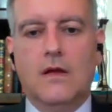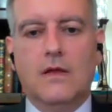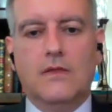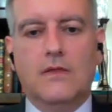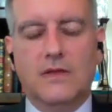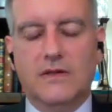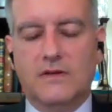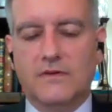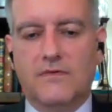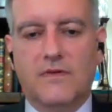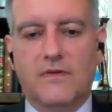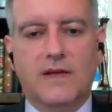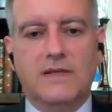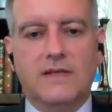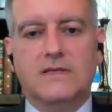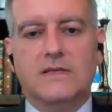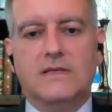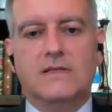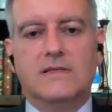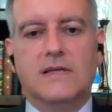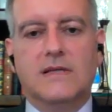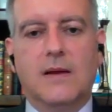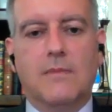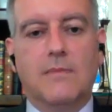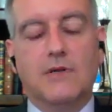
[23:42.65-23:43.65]
the defense
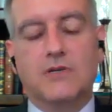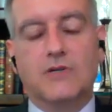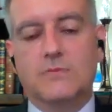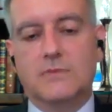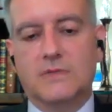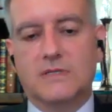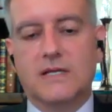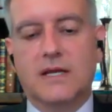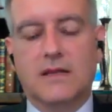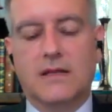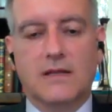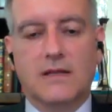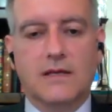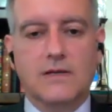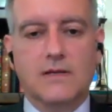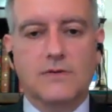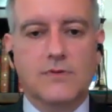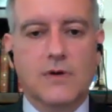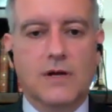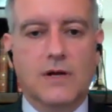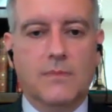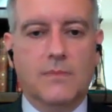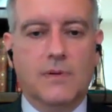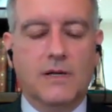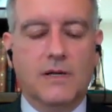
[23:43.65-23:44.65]
establishment and the
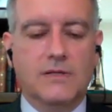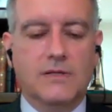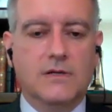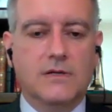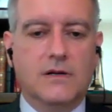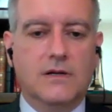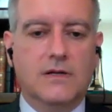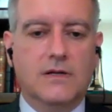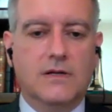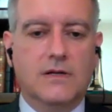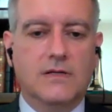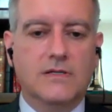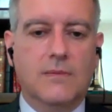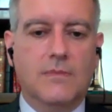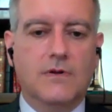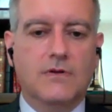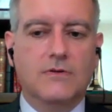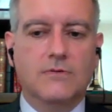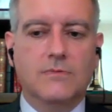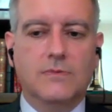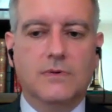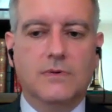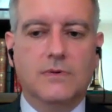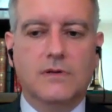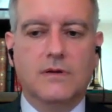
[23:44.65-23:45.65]
Israeli political
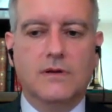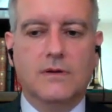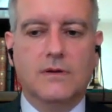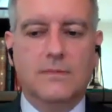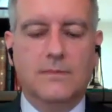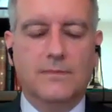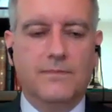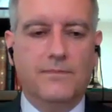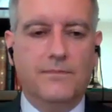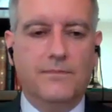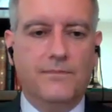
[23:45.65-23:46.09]
establishment.